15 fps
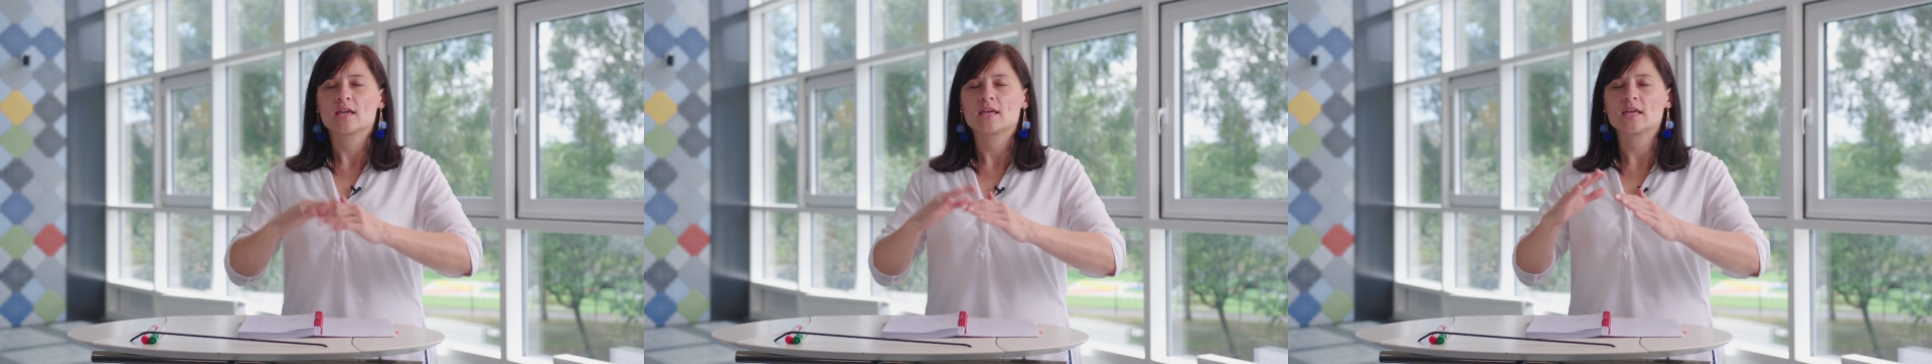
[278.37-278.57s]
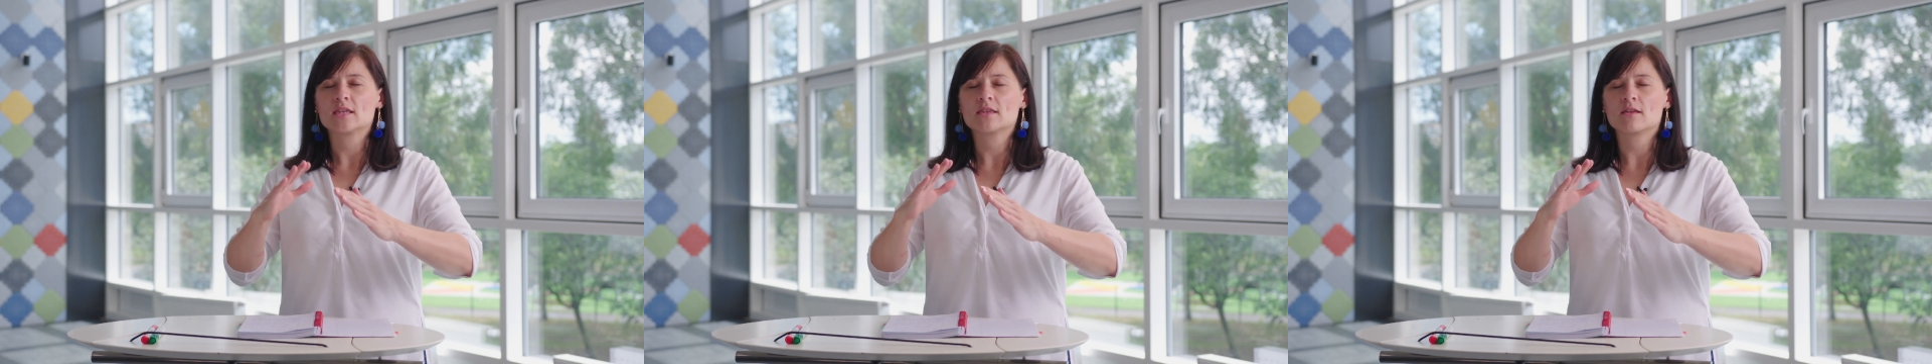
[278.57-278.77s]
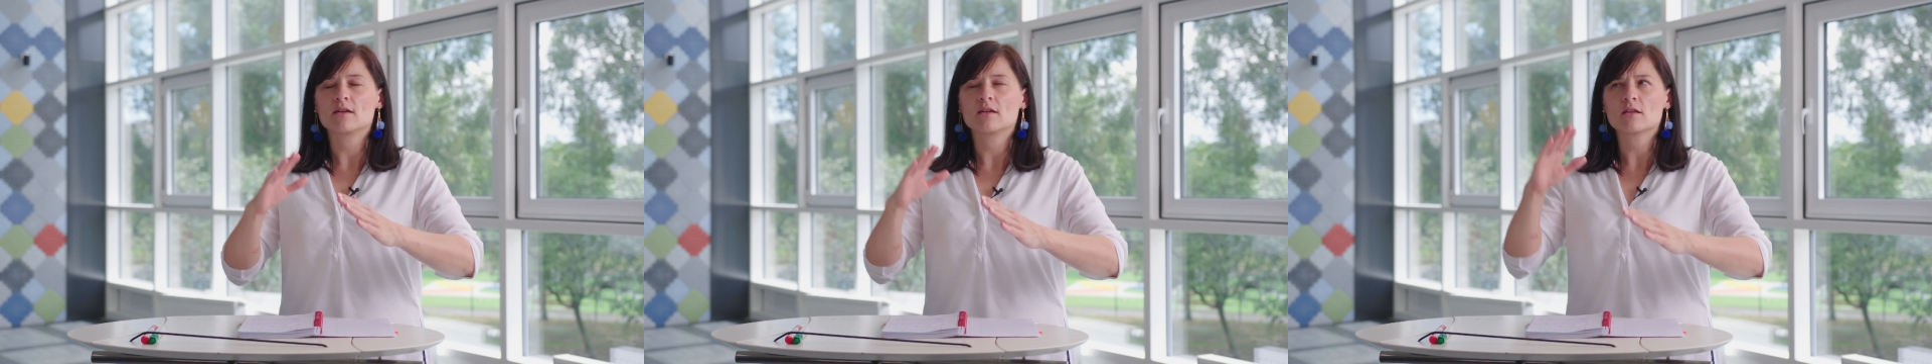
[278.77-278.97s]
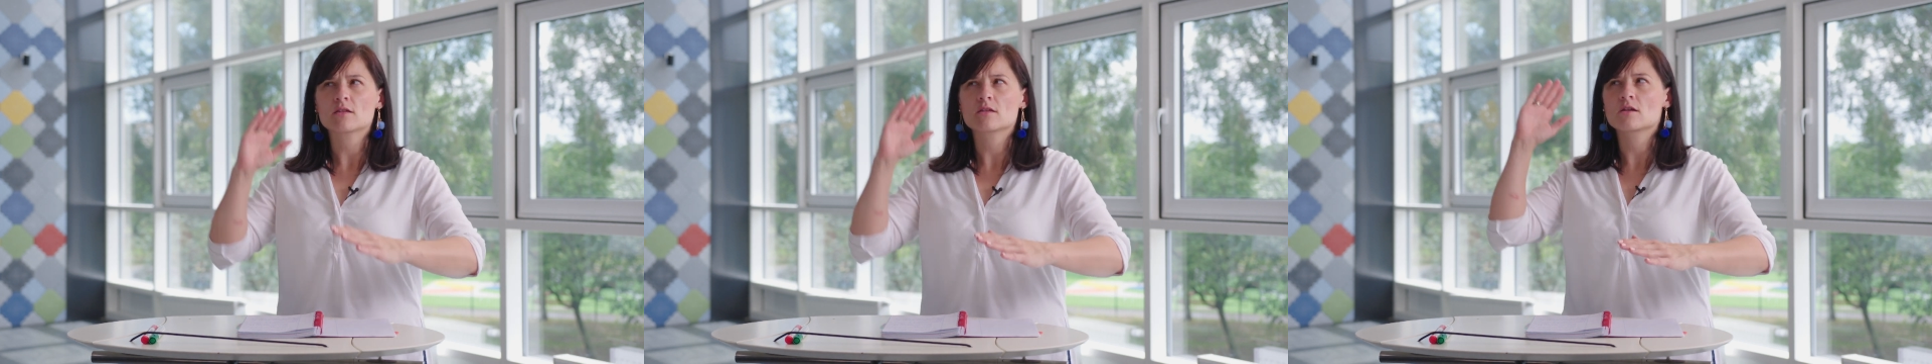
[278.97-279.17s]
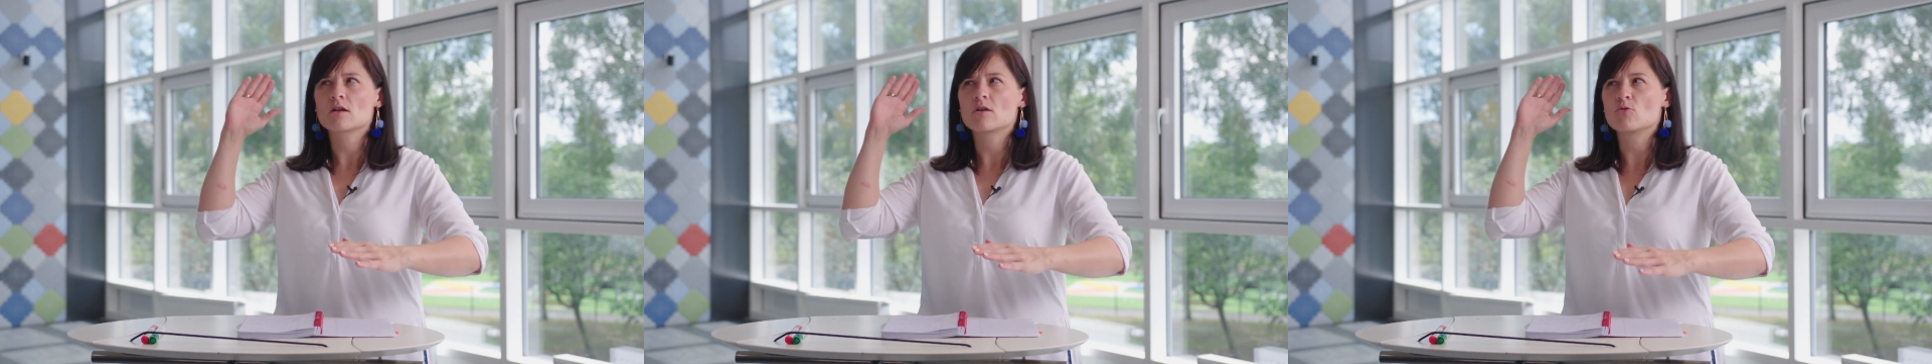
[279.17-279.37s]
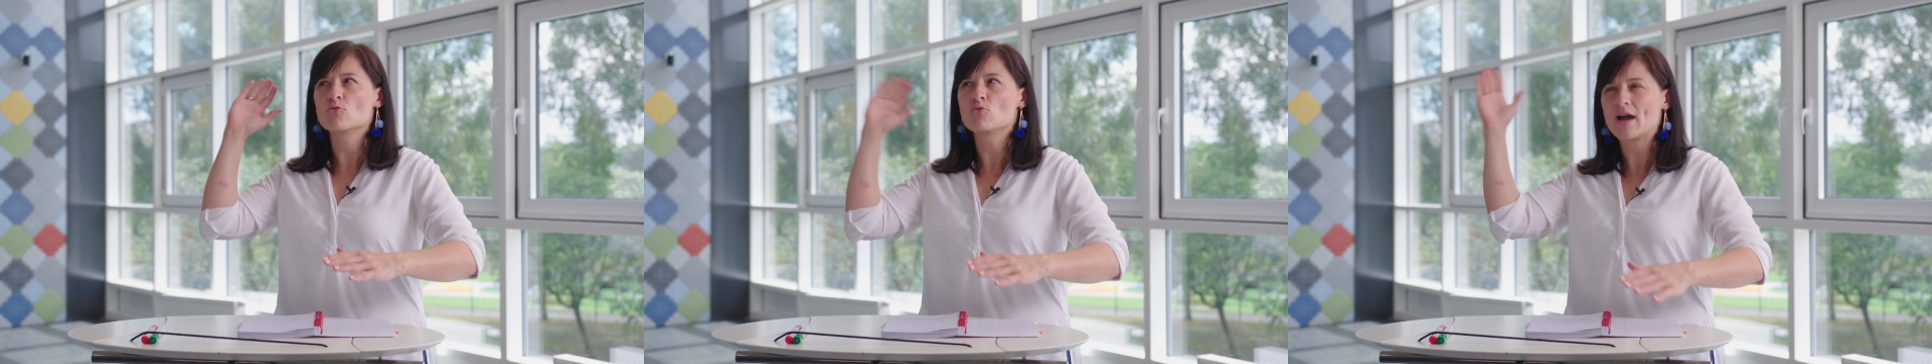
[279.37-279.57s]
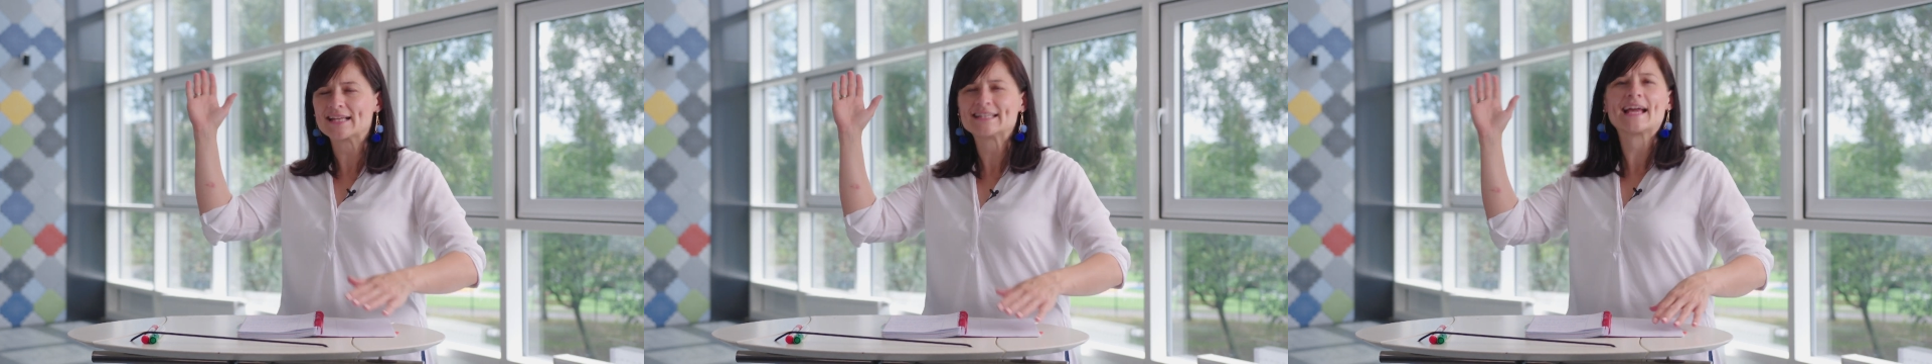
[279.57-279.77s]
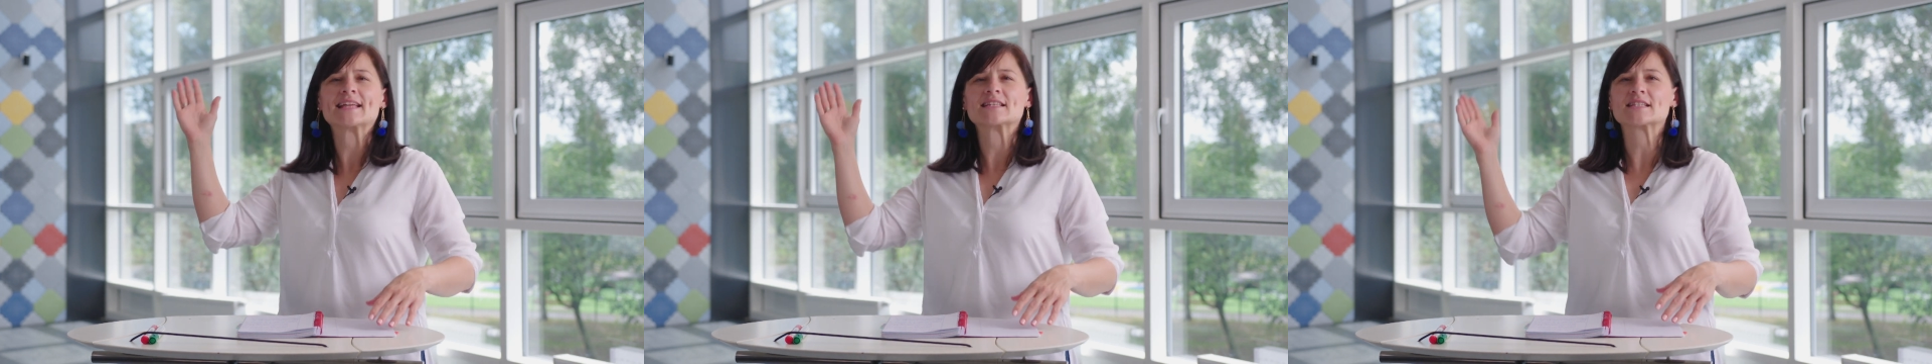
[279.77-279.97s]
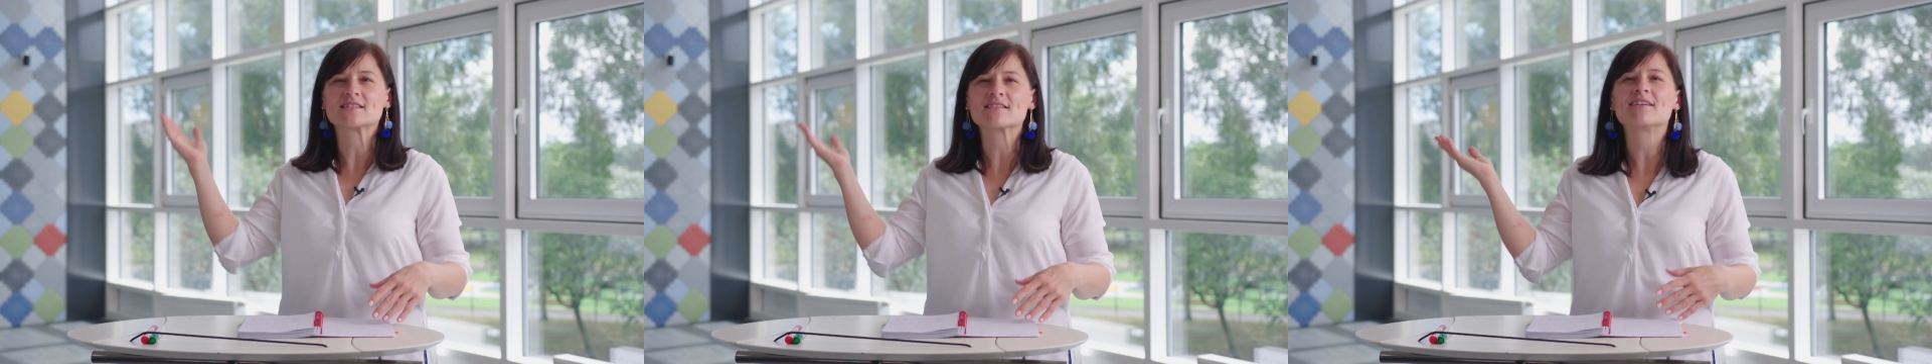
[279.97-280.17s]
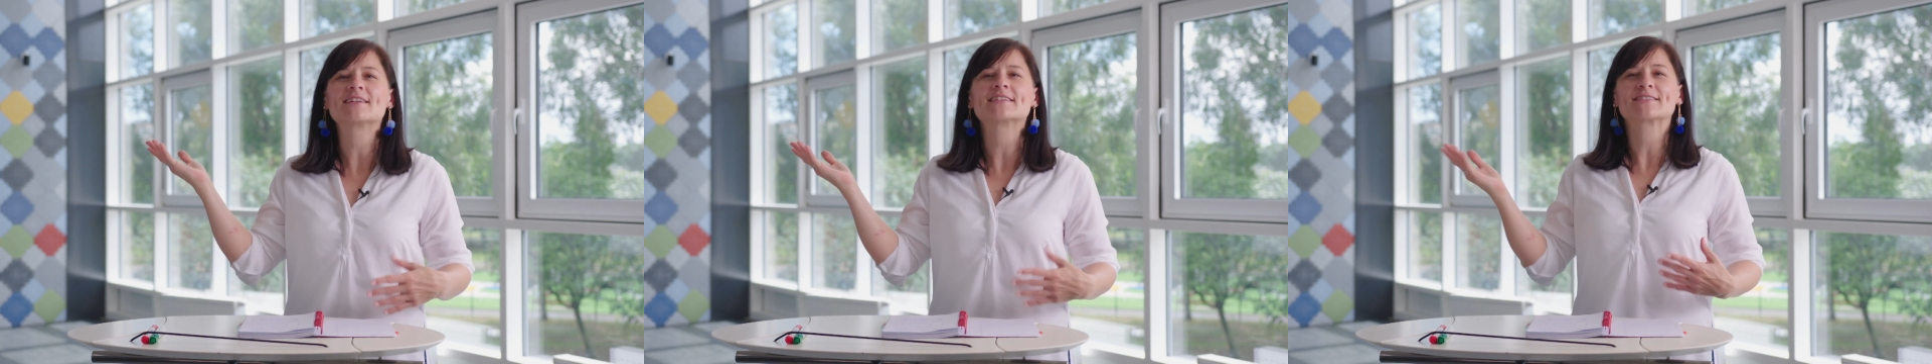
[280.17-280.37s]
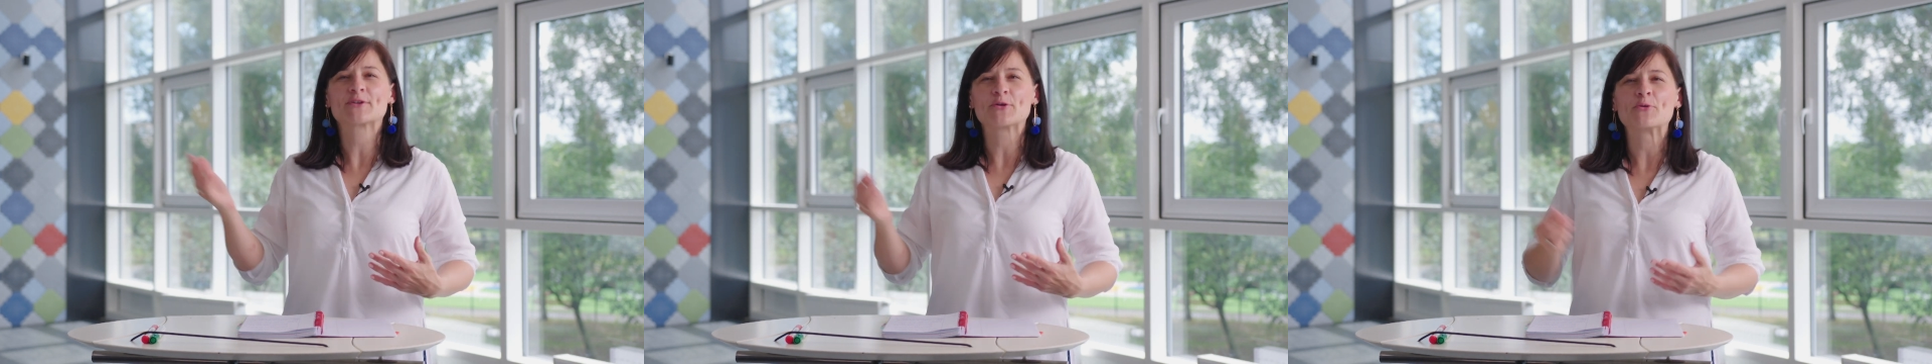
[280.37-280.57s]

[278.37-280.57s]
in the right-hand side